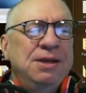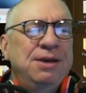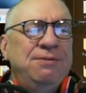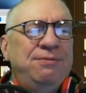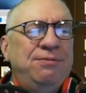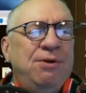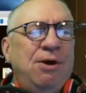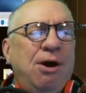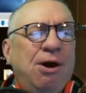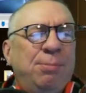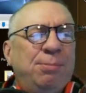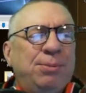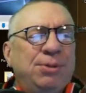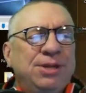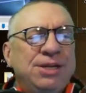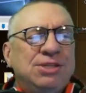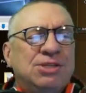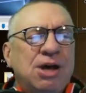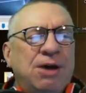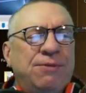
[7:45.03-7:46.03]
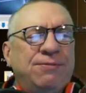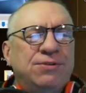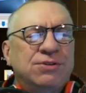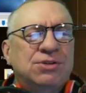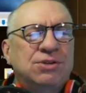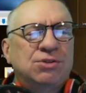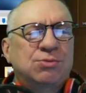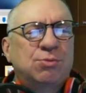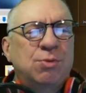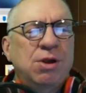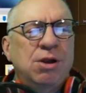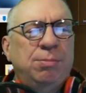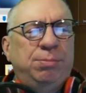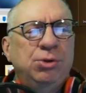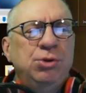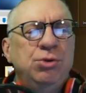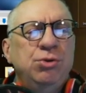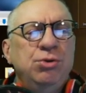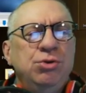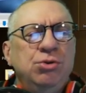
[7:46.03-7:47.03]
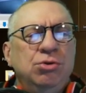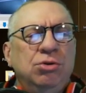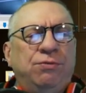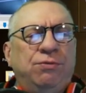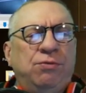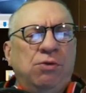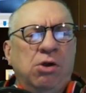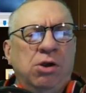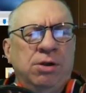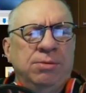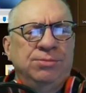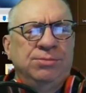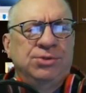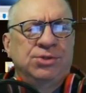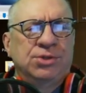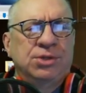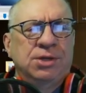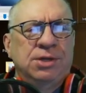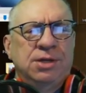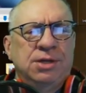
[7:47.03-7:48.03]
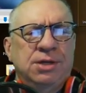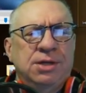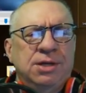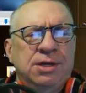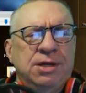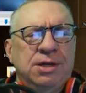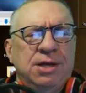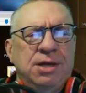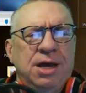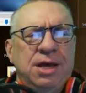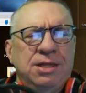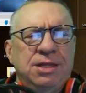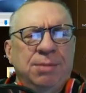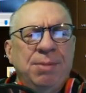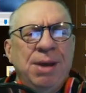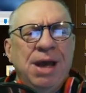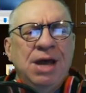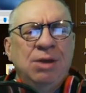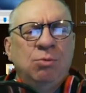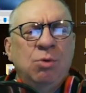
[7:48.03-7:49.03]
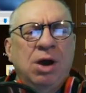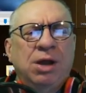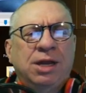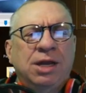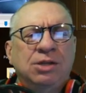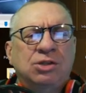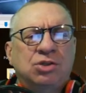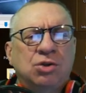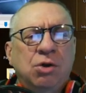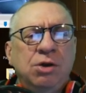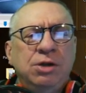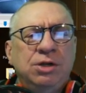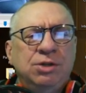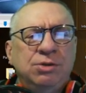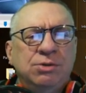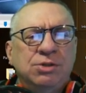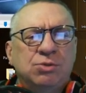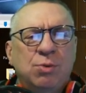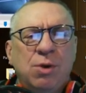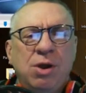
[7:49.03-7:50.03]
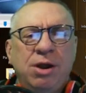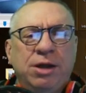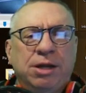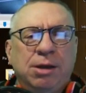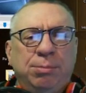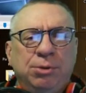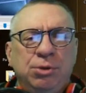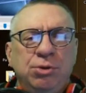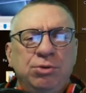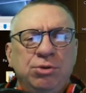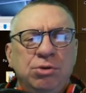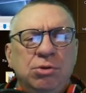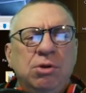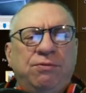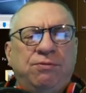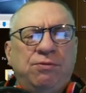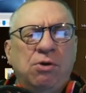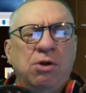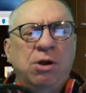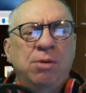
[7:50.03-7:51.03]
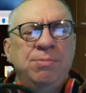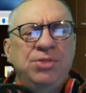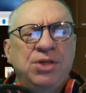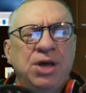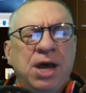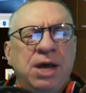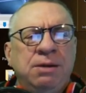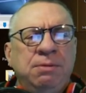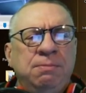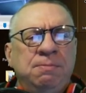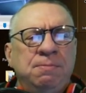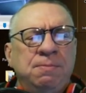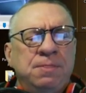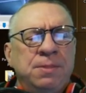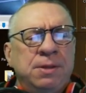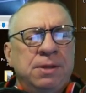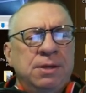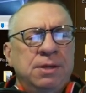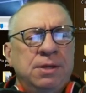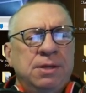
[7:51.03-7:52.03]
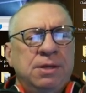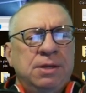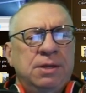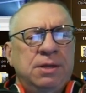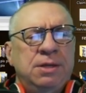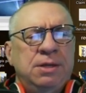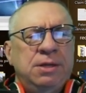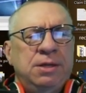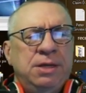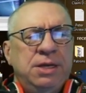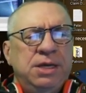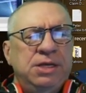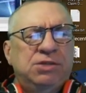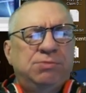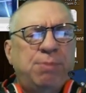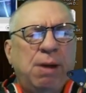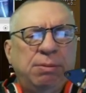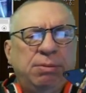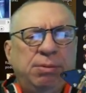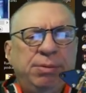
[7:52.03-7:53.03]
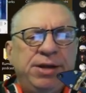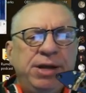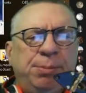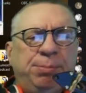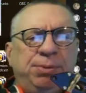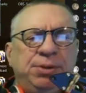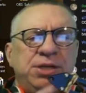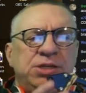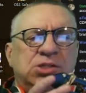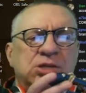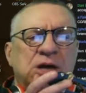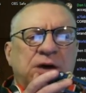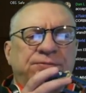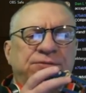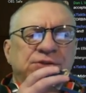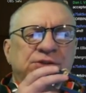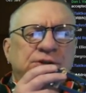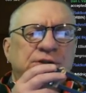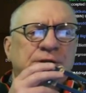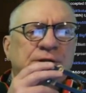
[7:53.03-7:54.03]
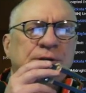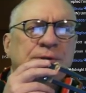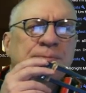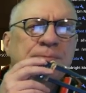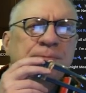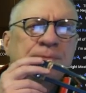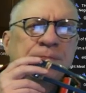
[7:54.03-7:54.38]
If all police officers wear blue uniforms, and the man walking toward you is wearing a blue uniform, then he is probably a police officer.